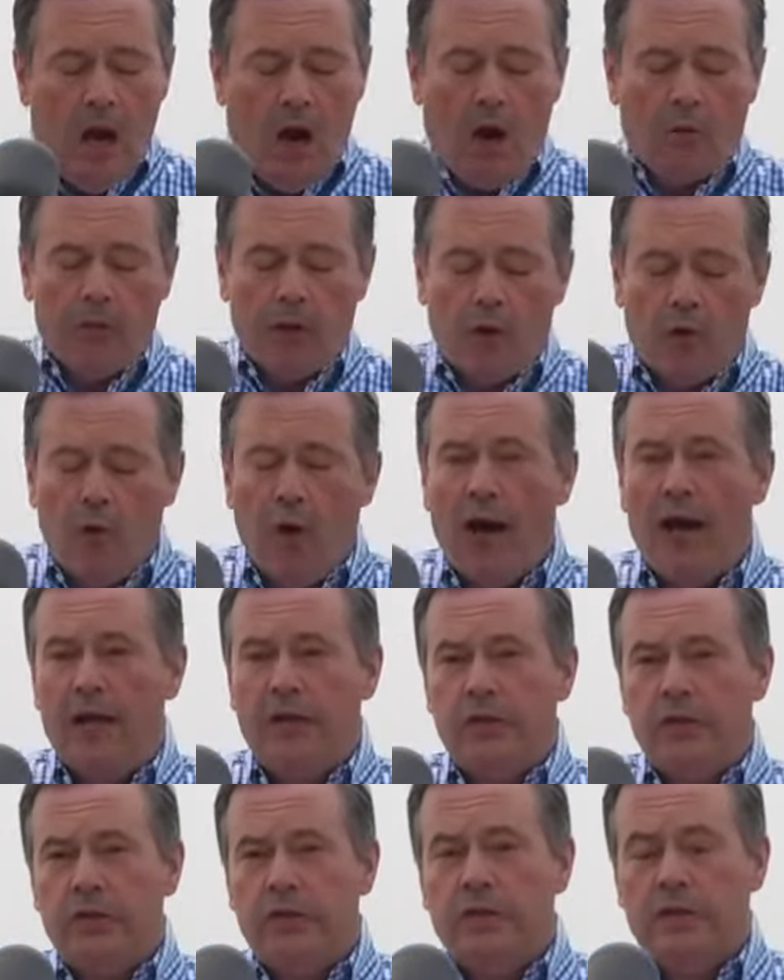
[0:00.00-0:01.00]
Our
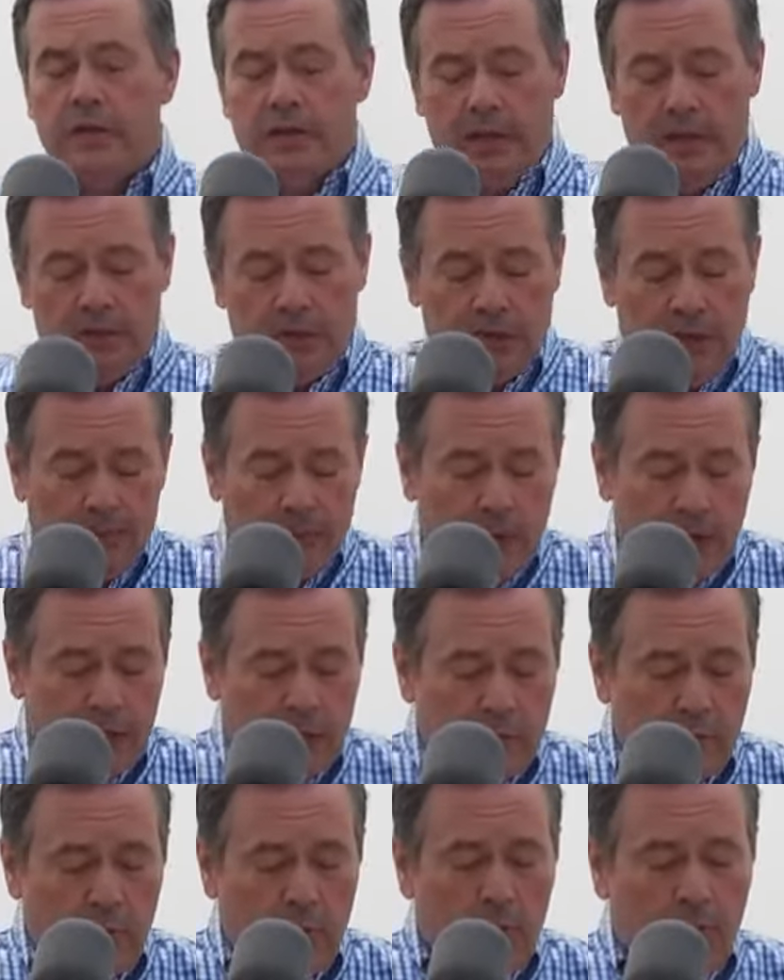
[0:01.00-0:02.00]
request is
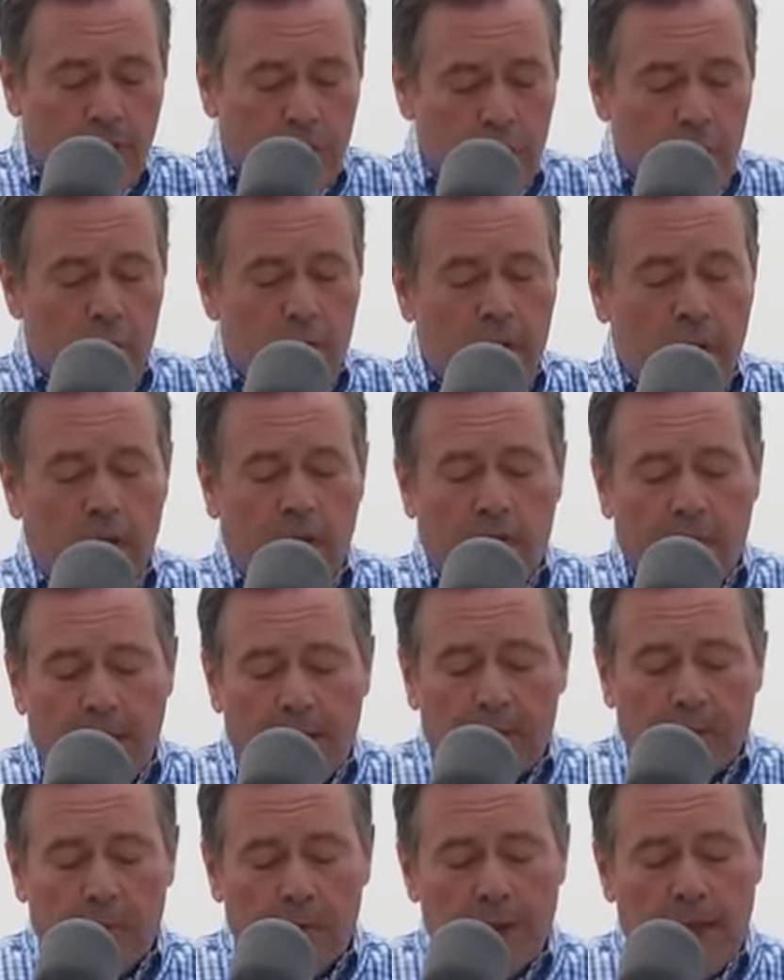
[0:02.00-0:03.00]
subject to review at the
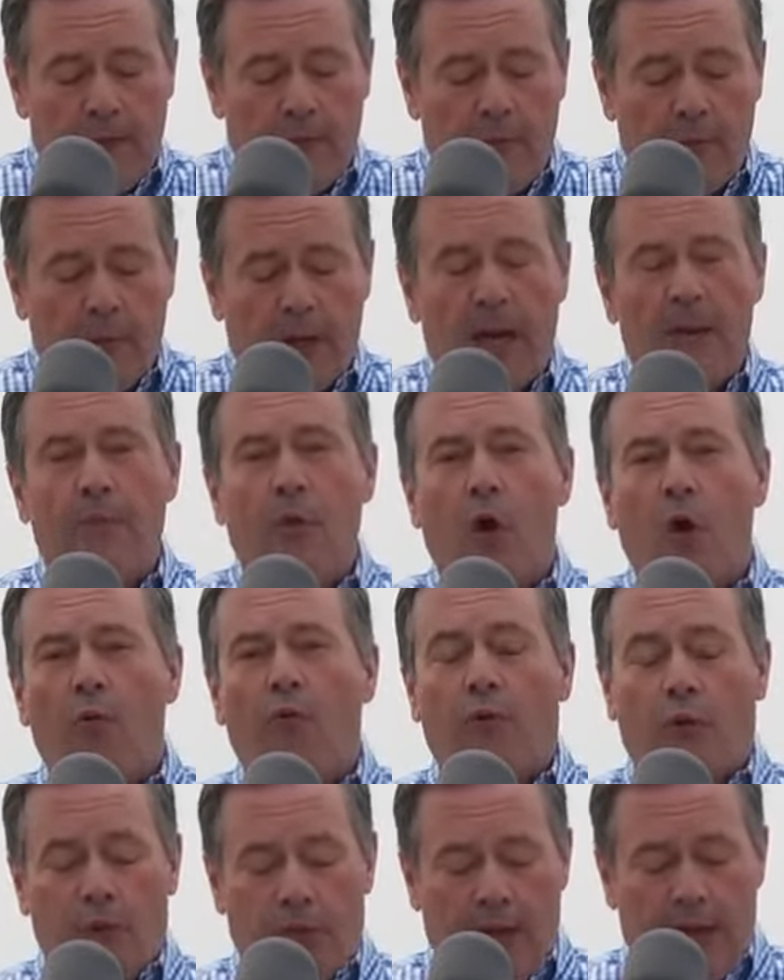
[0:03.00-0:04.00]
federal level, but I'm
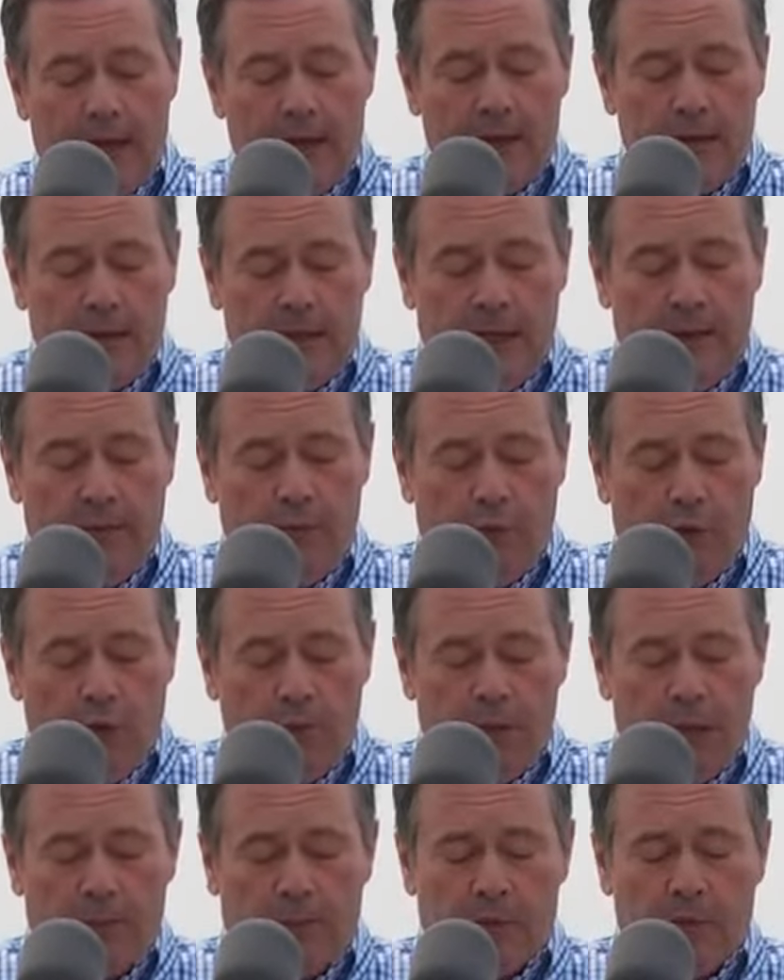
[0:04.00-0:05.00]
hopeful that it
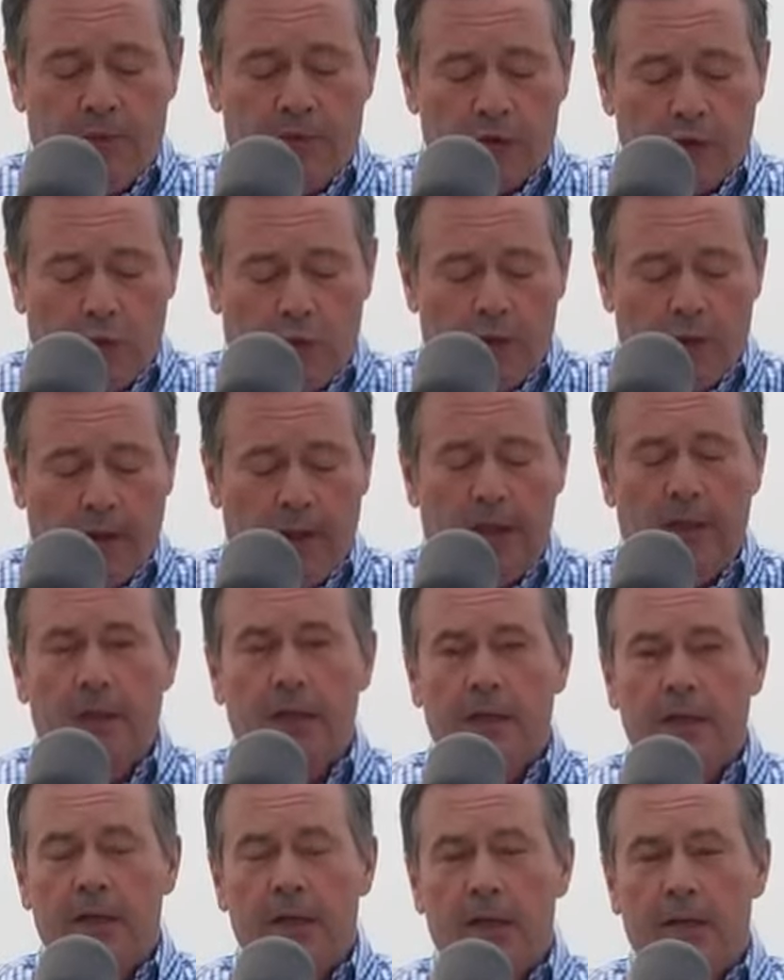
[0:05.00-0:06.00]
will be approved shortly
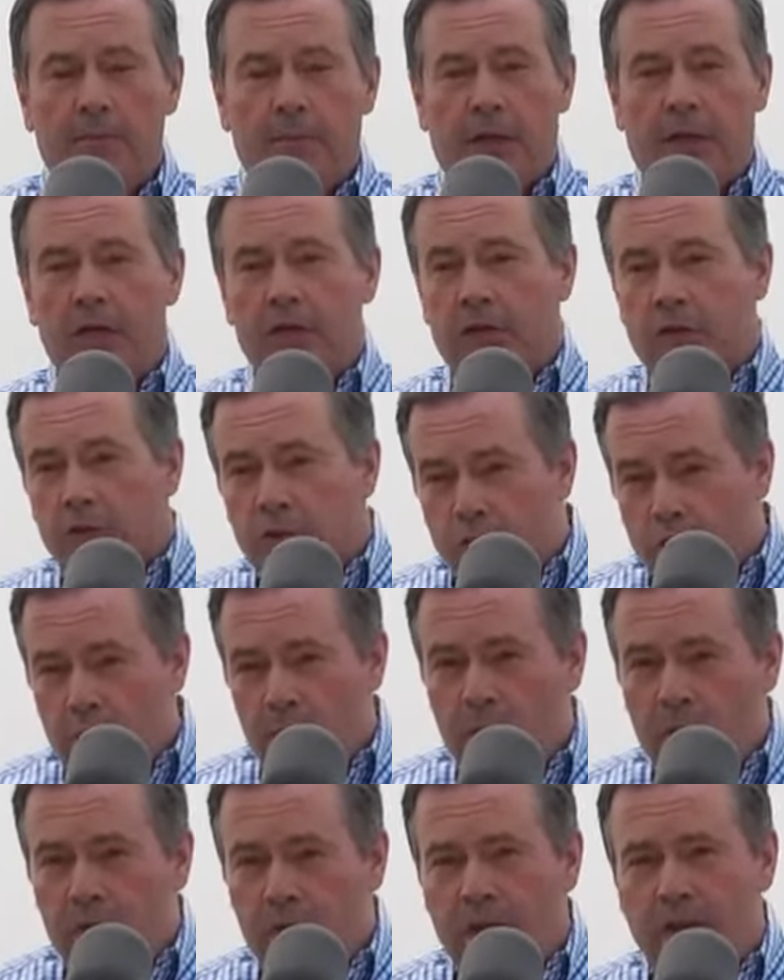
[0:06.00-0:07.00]
because there's
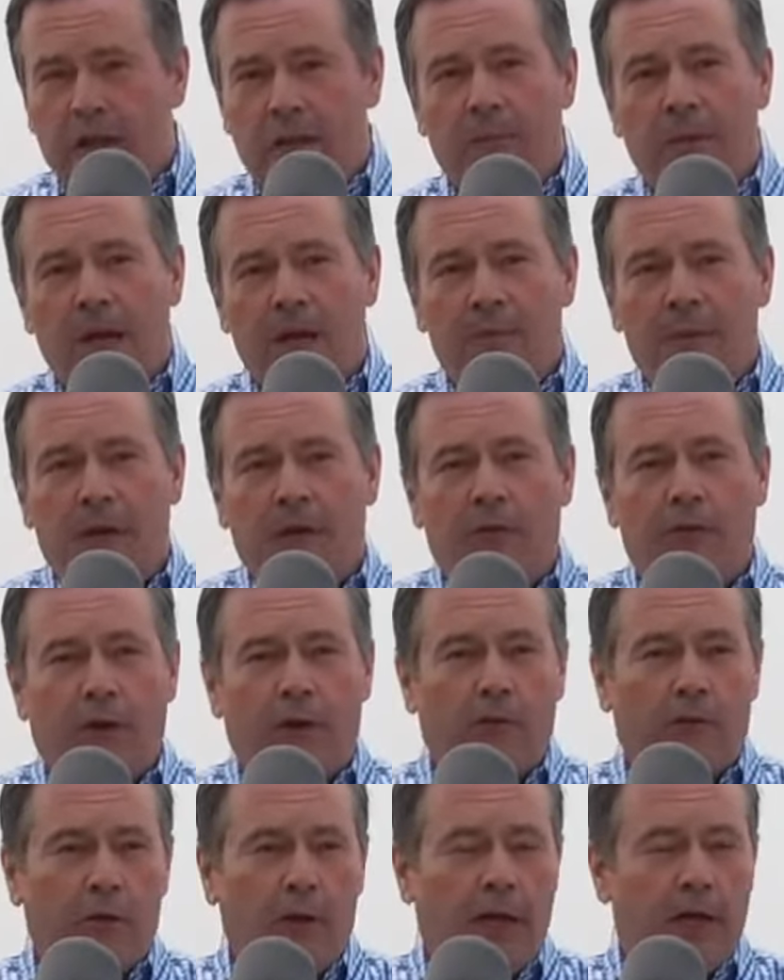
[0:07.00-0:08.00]
rumors that there may be a
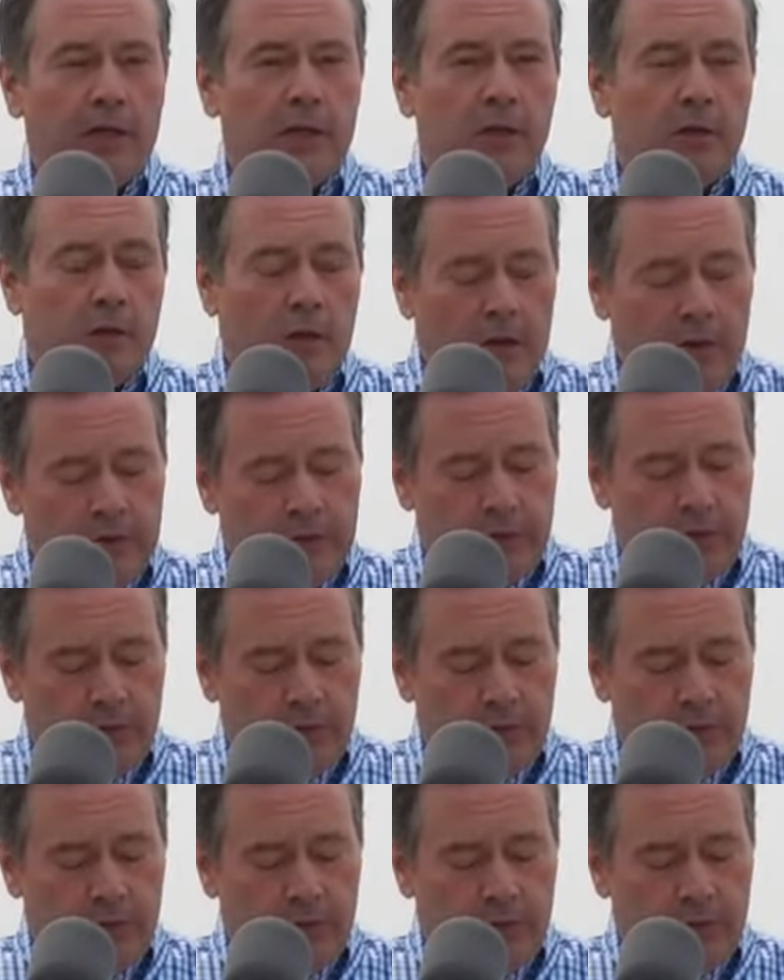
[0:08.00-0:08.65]
federal election called